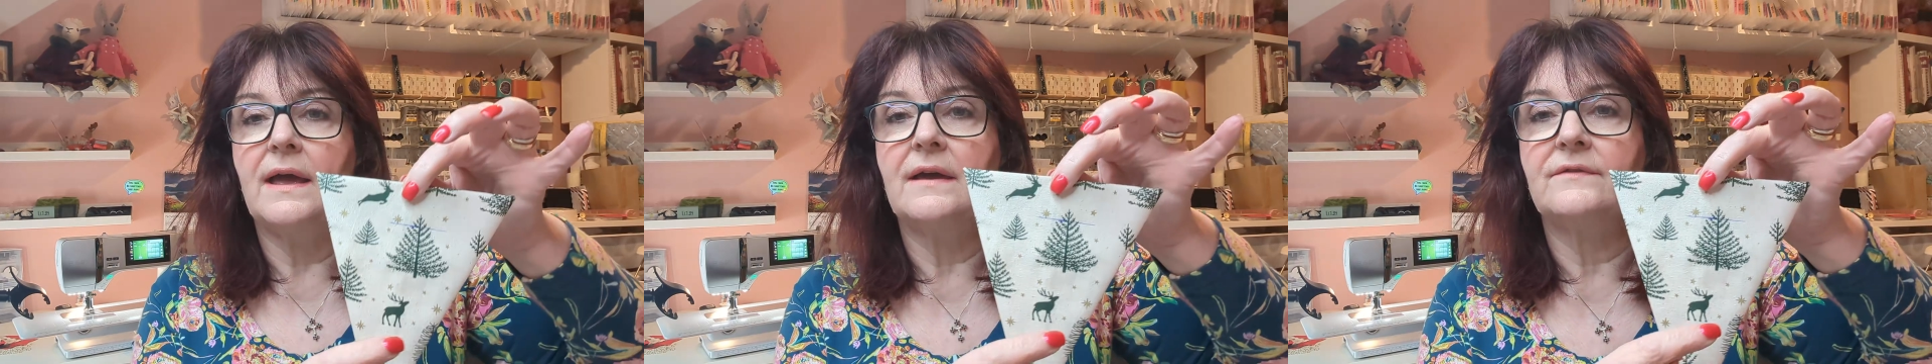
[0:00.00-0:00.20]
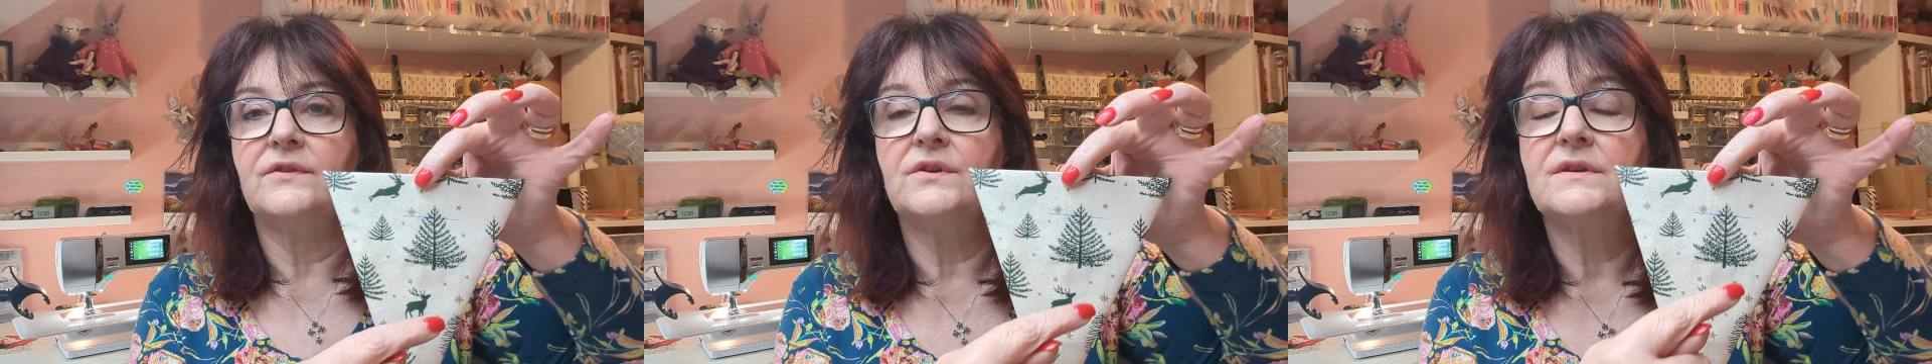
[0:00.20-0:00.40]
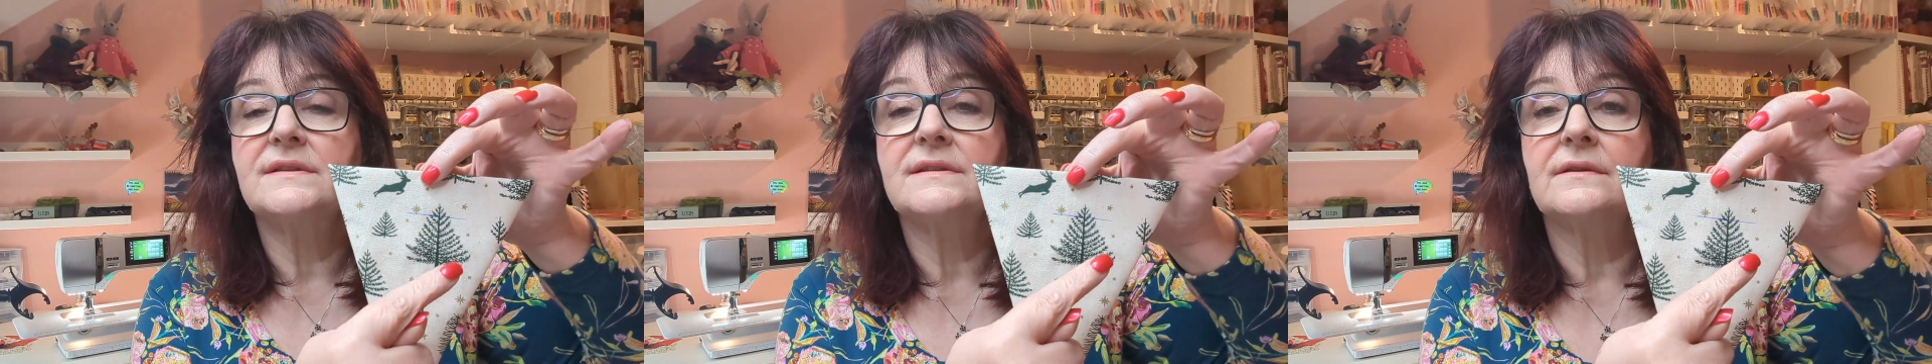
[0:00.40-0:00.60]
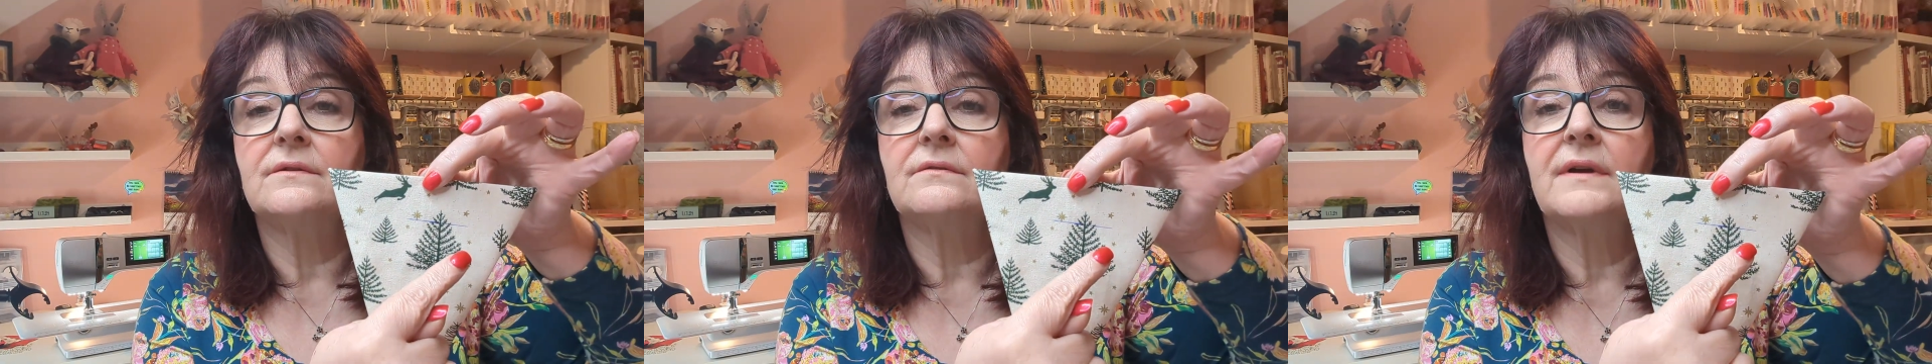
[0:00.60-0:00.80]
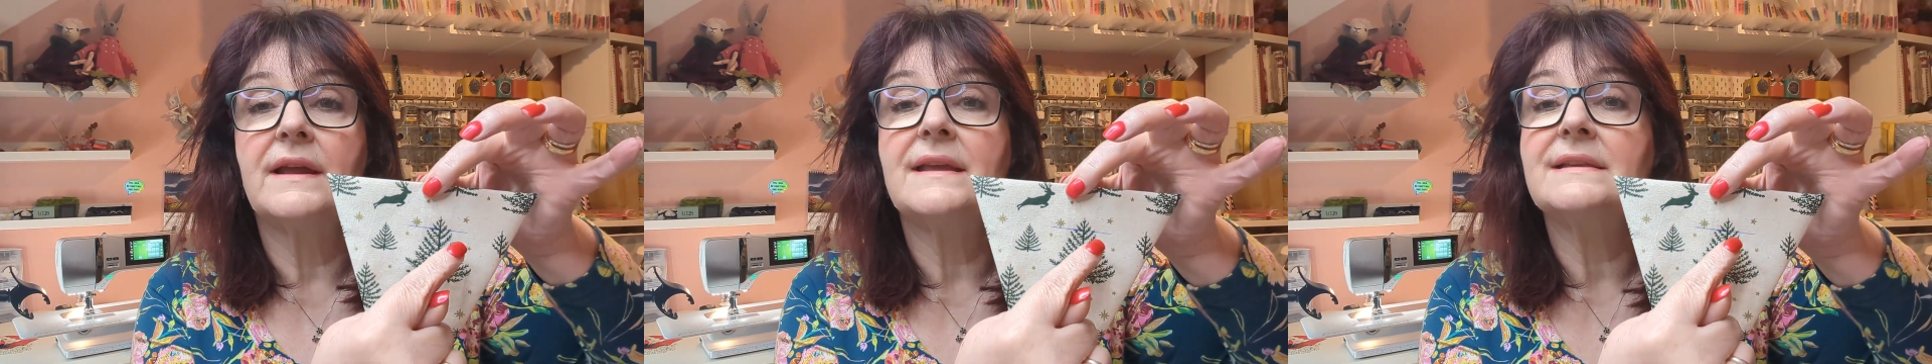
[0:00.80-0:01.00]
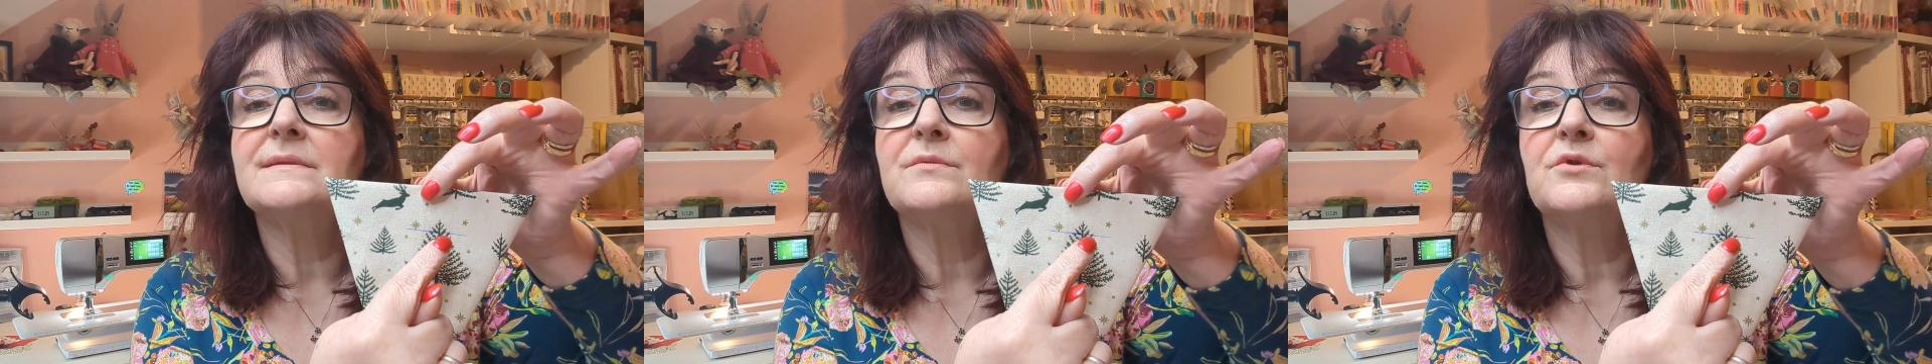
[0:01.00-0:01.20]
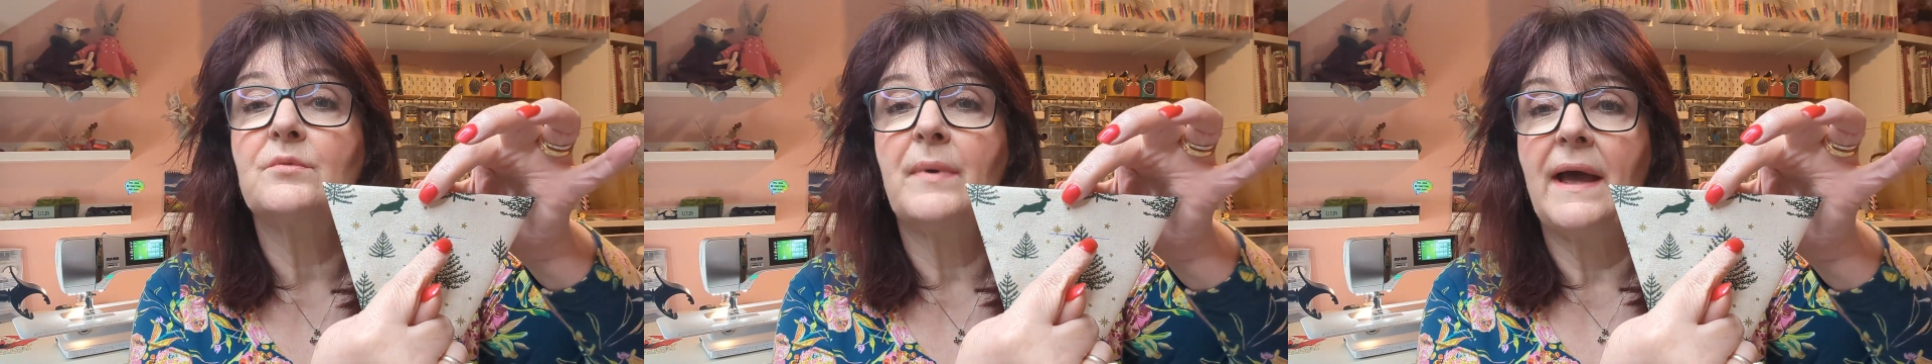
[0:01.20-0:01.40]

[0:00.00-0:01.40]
have used an erasable